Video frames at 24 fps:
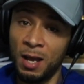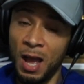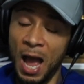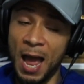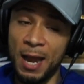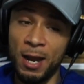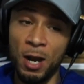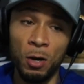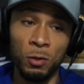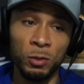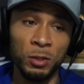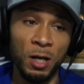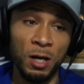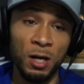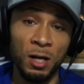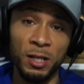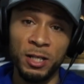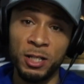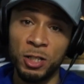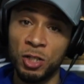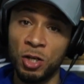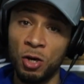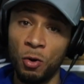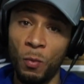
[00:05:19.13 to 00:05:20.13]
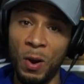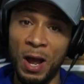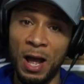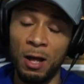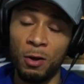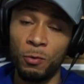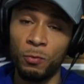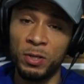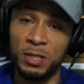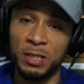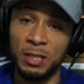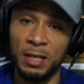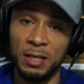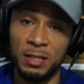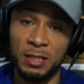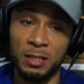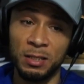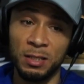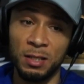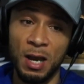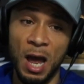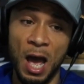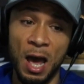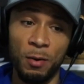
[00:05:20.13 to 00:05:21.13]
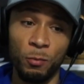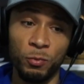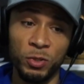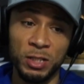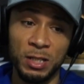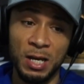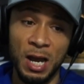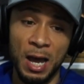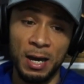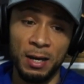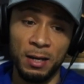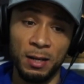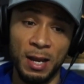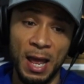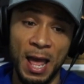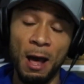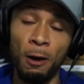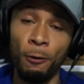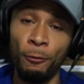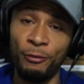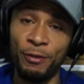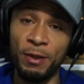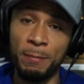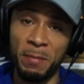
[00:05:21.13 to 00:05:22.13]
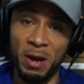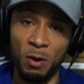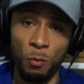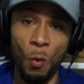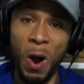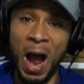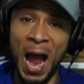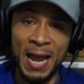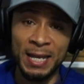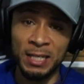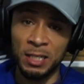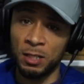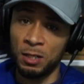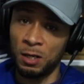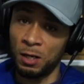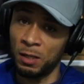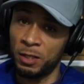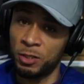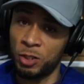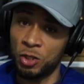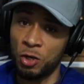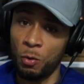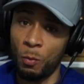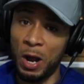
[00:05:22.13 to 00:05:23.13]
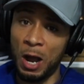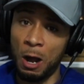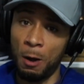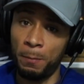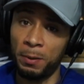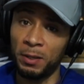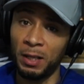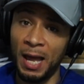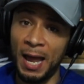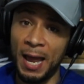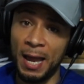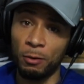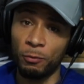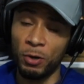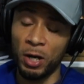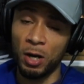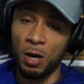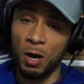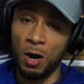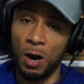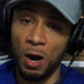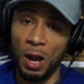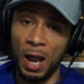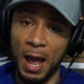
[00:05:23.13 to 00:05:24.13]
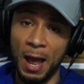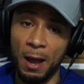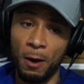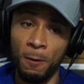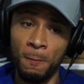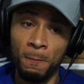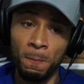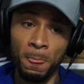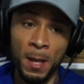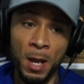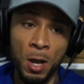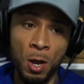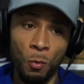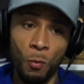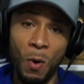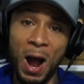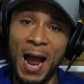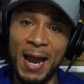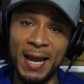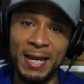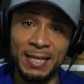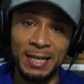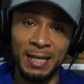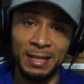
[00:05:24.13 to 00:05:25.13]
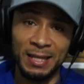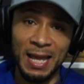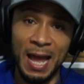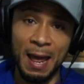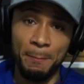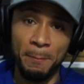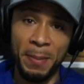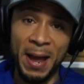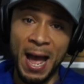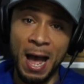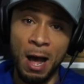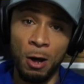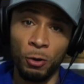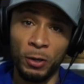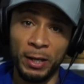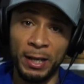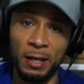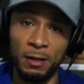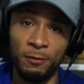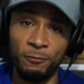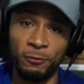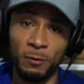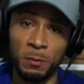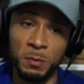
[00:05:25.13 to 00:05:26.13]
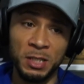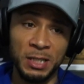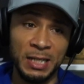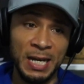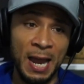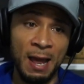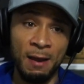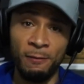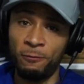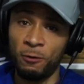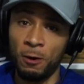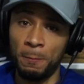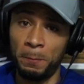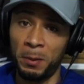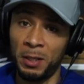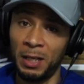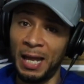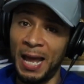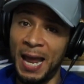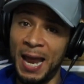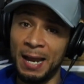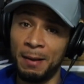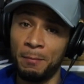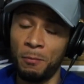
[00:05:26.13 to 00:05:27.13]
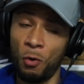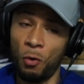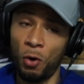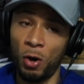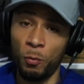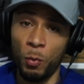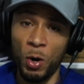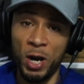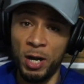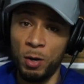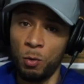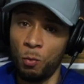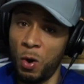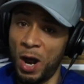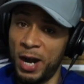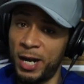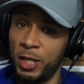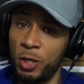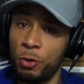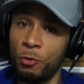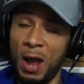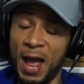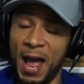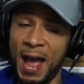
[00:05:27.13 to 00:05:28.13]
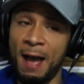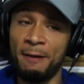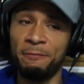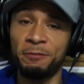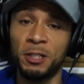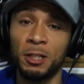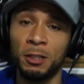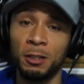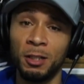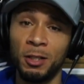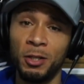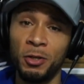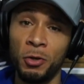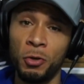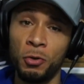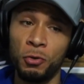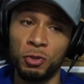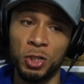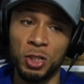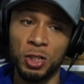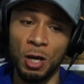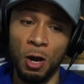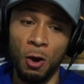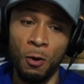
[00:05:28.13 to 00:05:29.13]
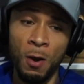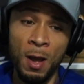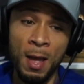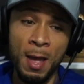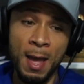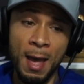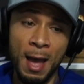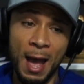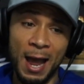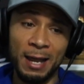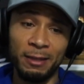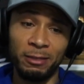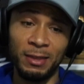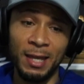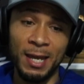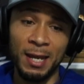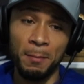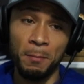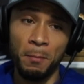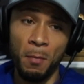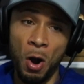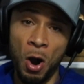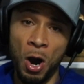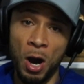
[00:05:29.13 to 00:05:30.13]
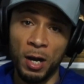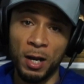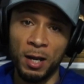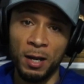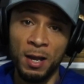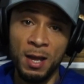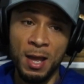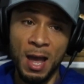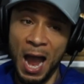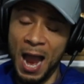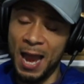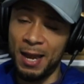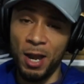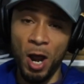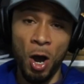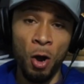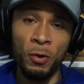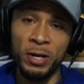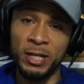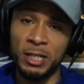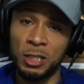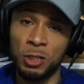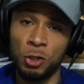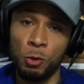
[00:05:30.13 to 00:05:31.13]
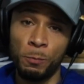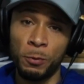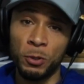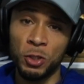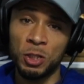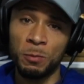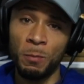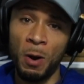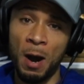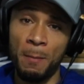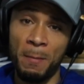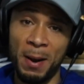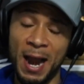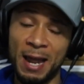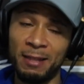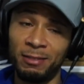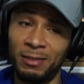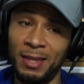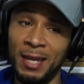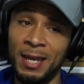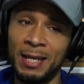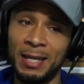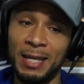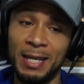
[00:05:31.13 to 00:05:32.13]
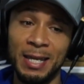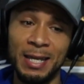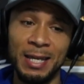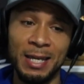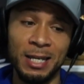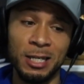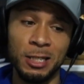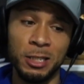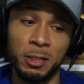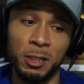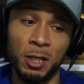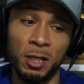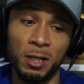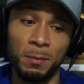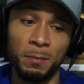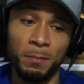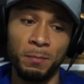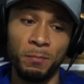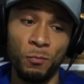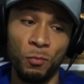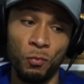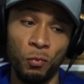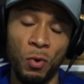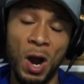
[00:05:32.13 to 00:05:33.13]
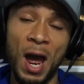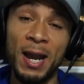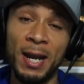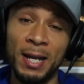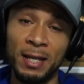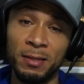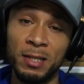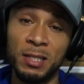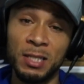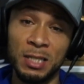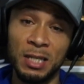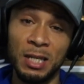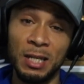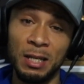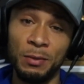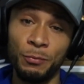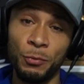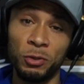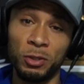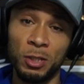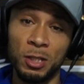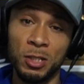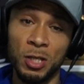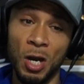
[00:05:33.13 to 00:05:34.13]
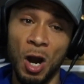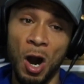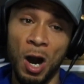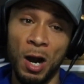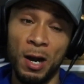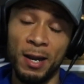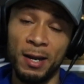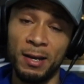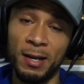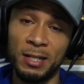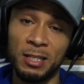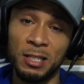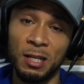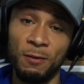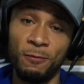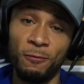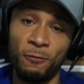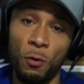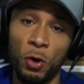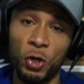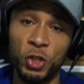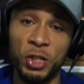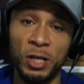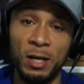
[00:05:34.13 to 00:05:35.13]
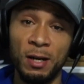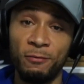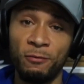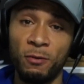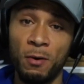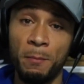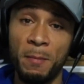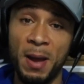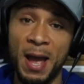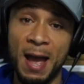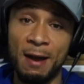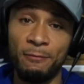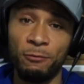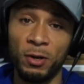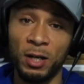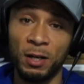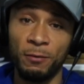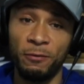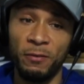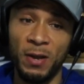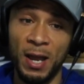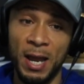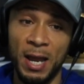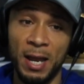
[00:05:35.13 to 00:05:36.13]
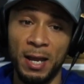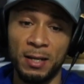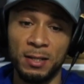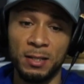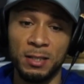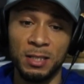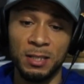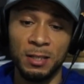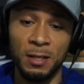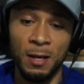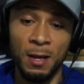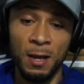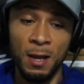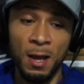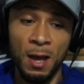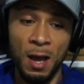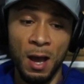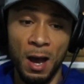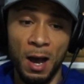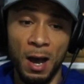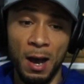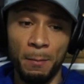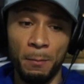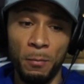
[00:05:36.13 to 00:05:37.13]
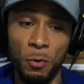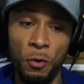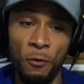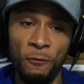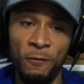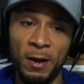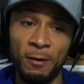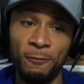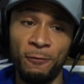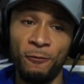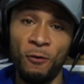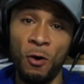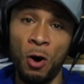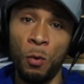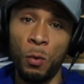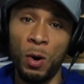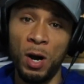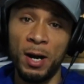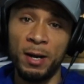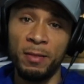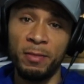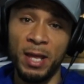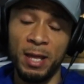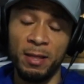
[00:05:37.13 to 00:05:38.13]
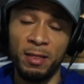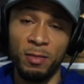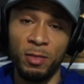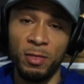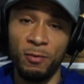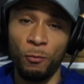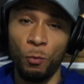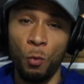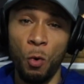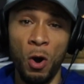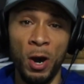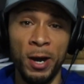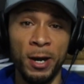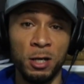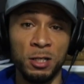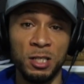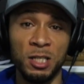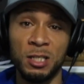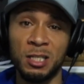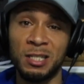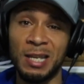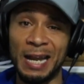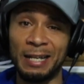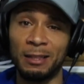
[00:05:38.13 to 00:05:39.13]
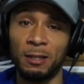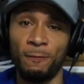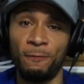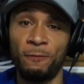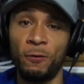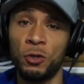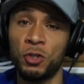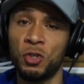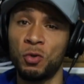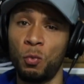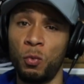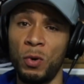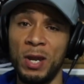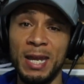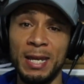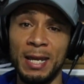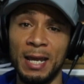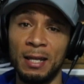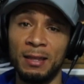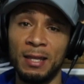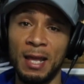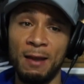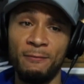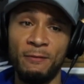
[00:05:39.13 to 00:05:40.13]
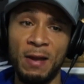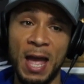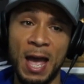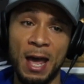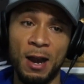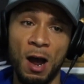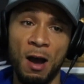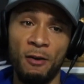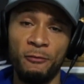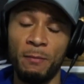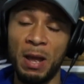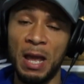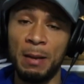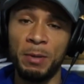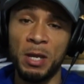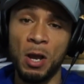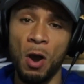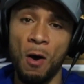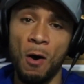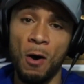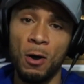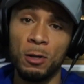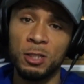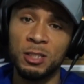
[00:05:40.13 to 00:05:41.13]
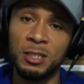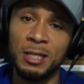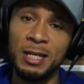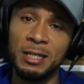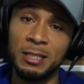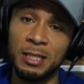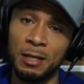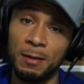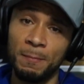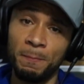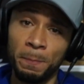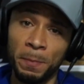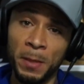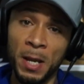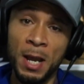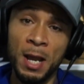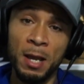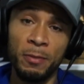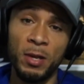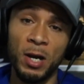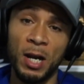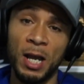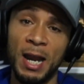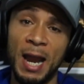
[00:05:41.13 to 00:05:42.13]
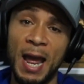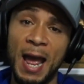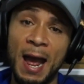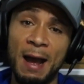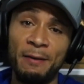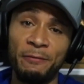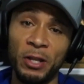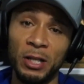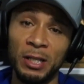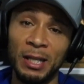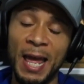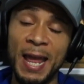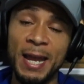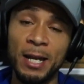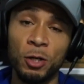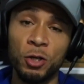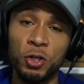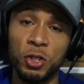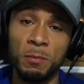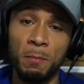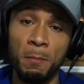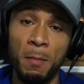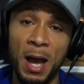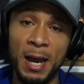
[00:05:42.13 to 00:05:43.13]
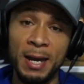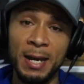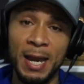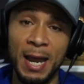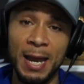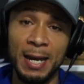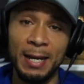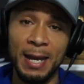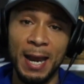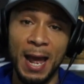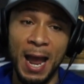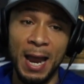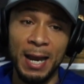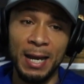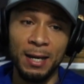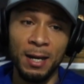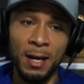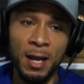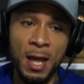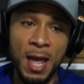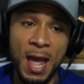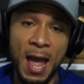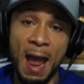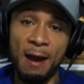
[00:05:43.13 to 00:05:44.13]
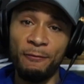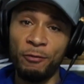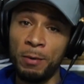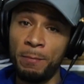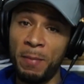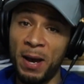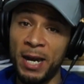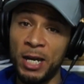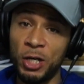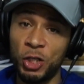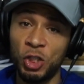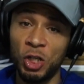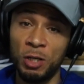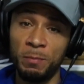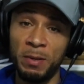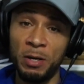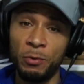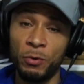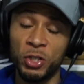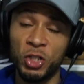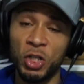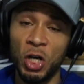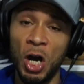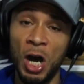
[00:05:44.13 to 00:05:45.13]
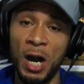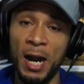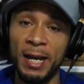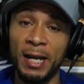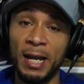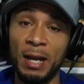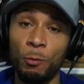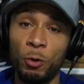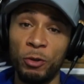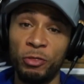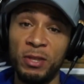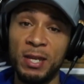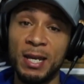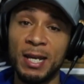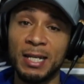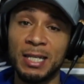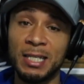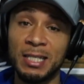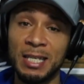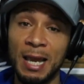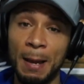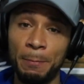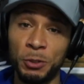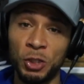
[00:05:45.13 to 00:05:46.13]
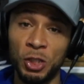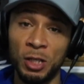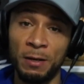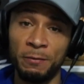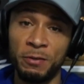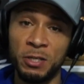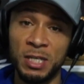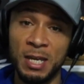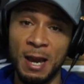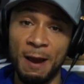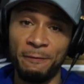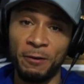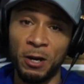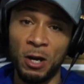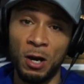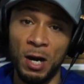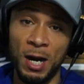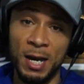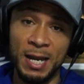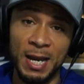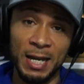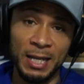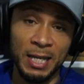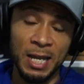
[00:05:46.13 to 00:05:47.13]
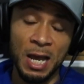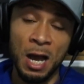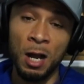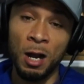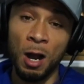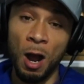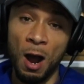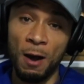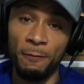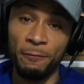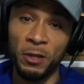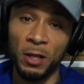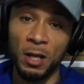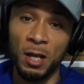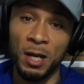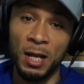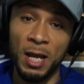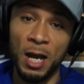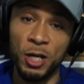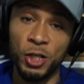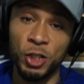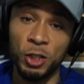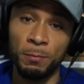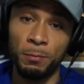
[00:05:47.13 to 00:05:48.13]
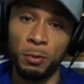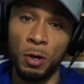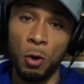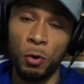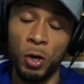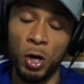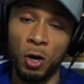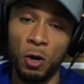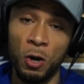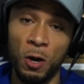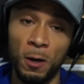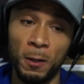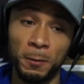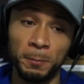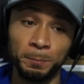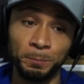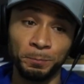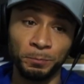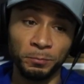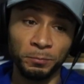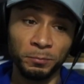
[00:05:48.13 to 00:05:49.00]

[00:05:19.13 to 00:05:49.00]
I know Nerlens Noel was not healthy, but why isn't Nerlens Noel playing, Rick Carlisle? Why isn't that Powell kid from Stanford playing more? What do you have to lose? So I think Mark, I know he's super smart, but I think he is running this team with his heart, and it's unfortunate for Maverick fans. Moving forward, the Warriors, this is like the first weekend they've had off maybe all season. They're going to have the Lakers Monday night. Everybody should be returning with the exception of Steph Curry. Nick Young off the concussion protocol.